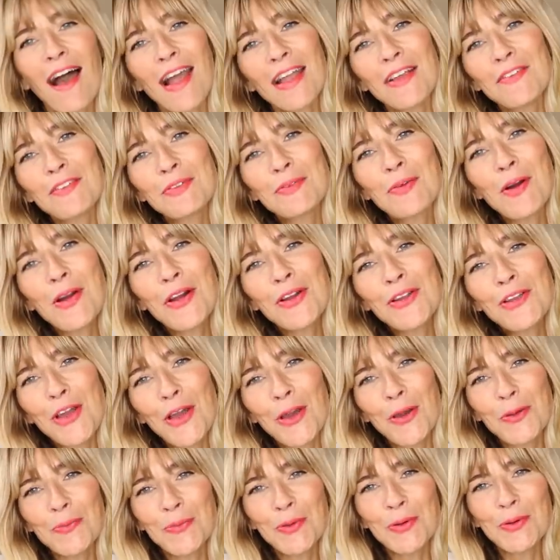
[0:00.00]
Hi everyone, I
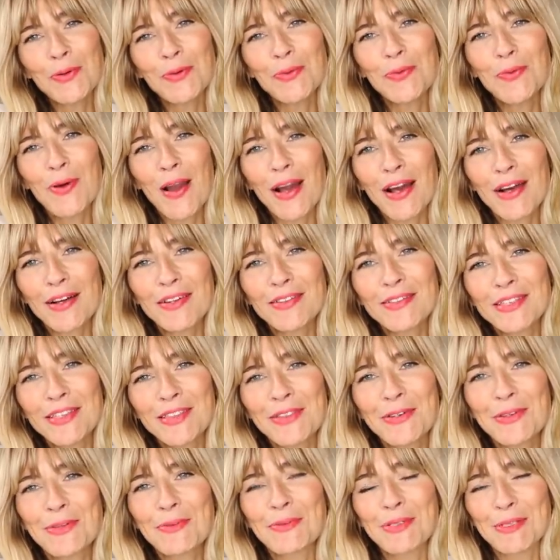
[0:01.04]
hope you're all well.
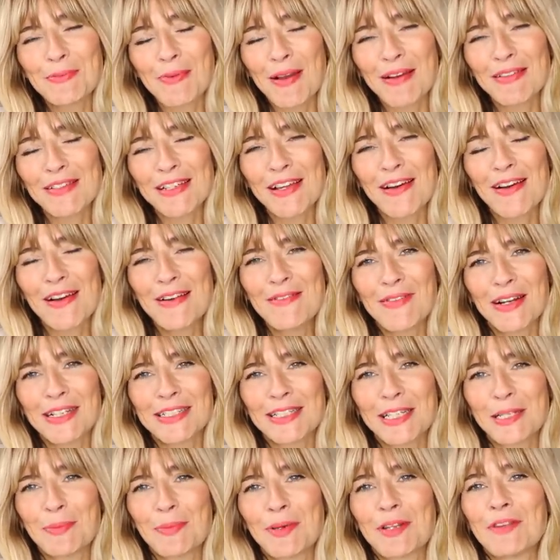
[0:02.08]
Thought it was about time I
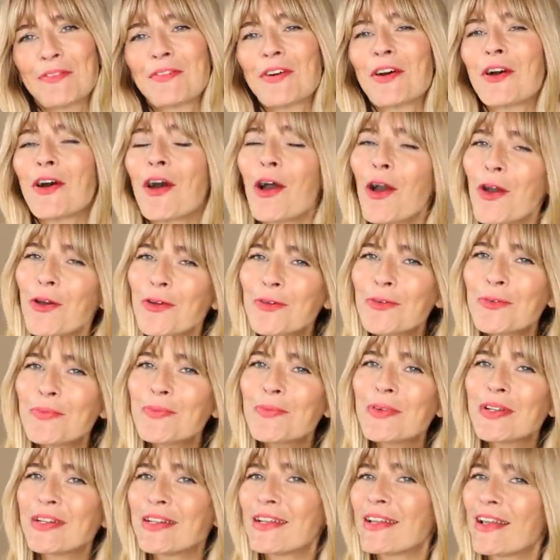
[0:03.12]
did a bit of a
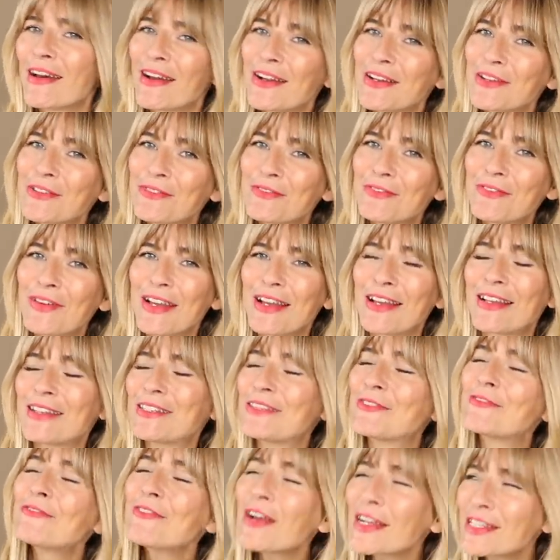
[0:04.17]
home life
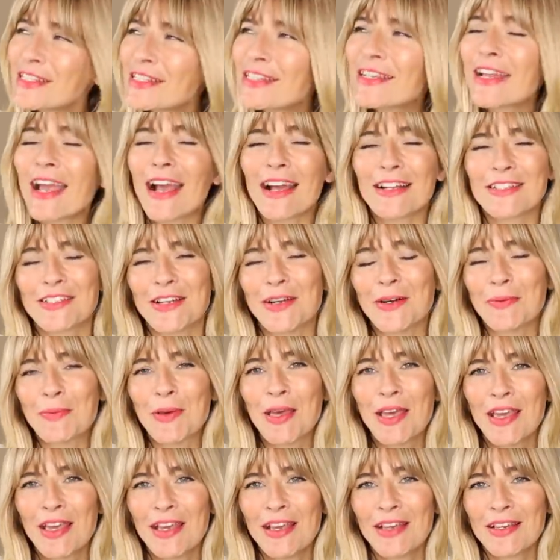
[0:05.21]
and fashion catch up
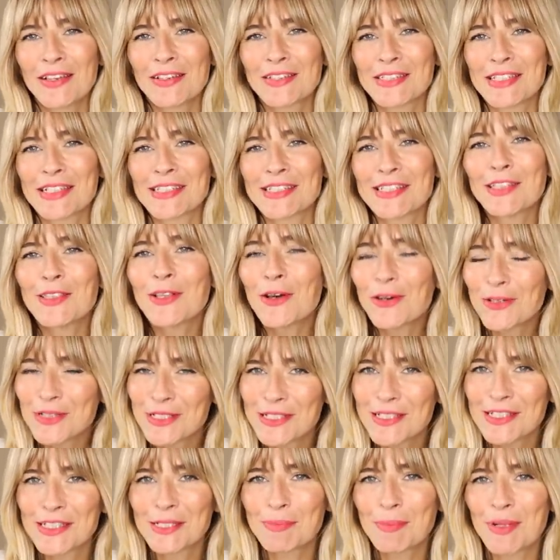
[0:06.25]
because there's
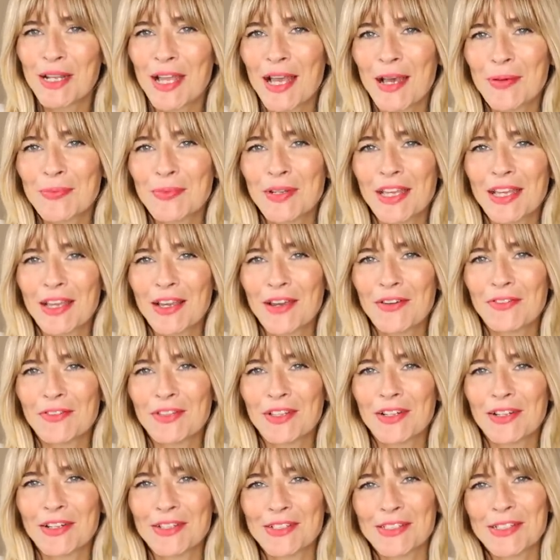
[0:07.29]
lots that's been happening over
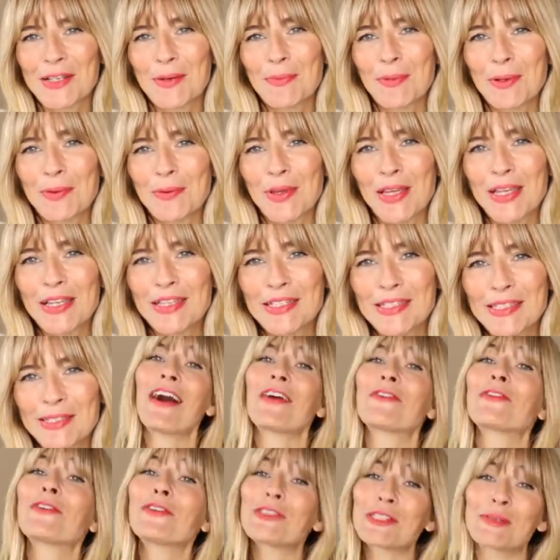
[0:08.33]
the last couple of weeks.
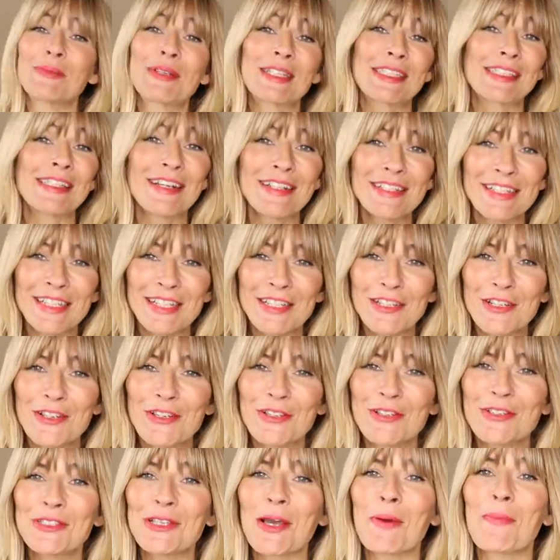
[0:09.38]
I've got some exciting
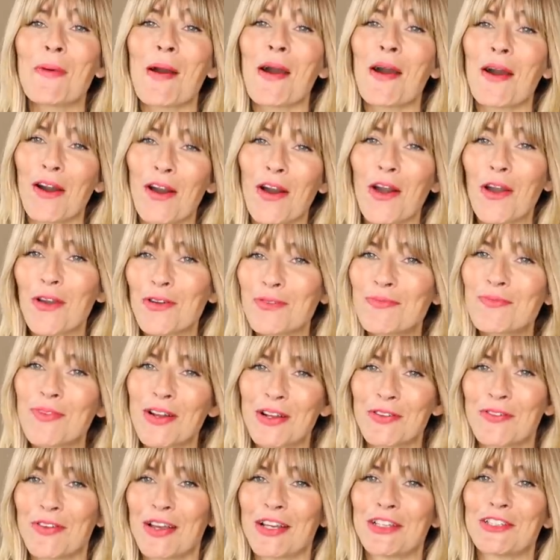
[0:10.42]
news about our home
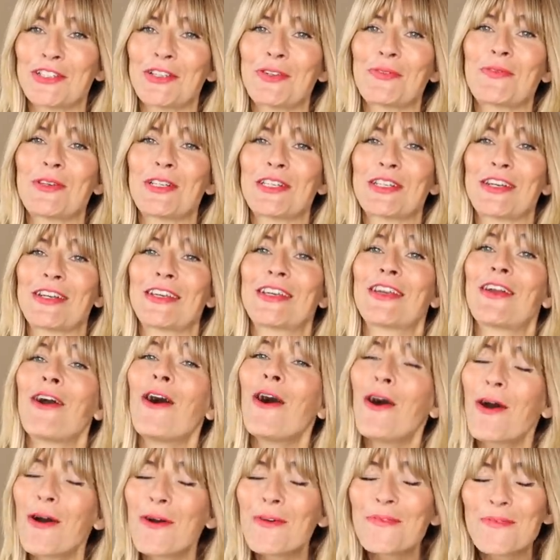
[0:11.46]
renovation, which I
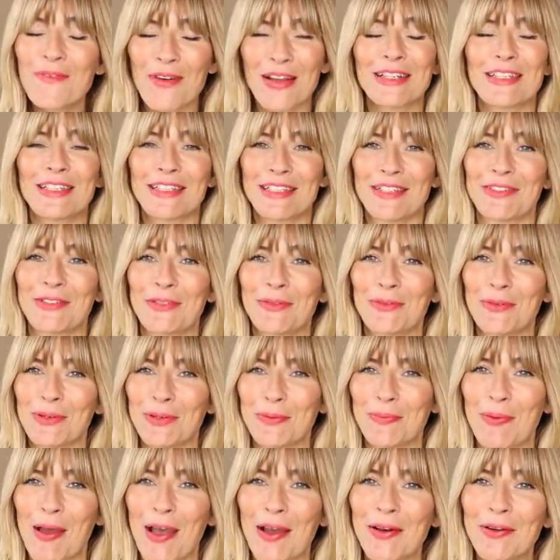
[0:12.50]
can't wait to tell you all
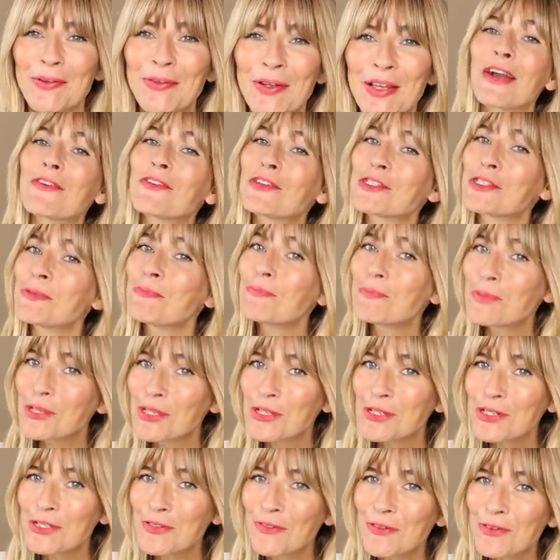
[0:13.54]
about. I've got some
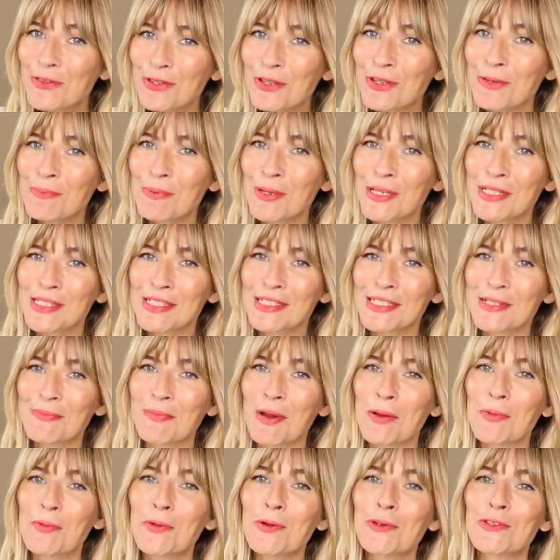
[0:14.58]
beautiful new pieces in
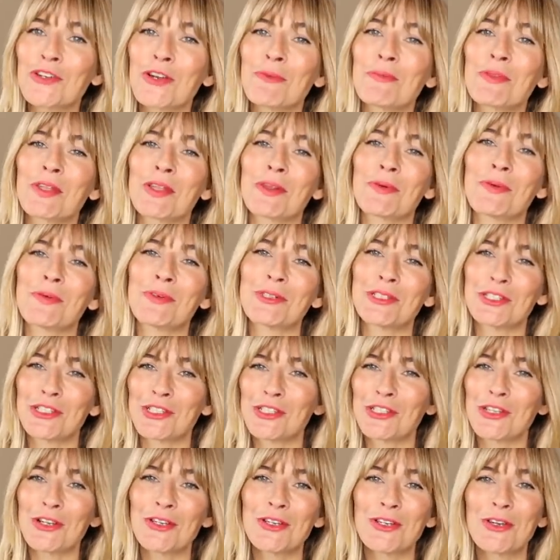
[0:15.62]
my wardrobe that I want to
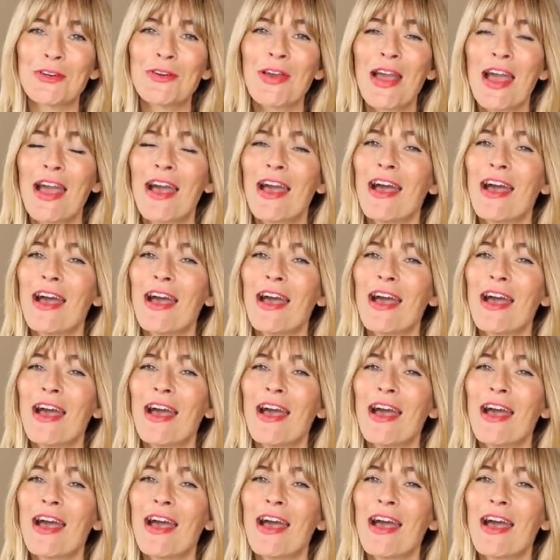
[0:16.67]
show you.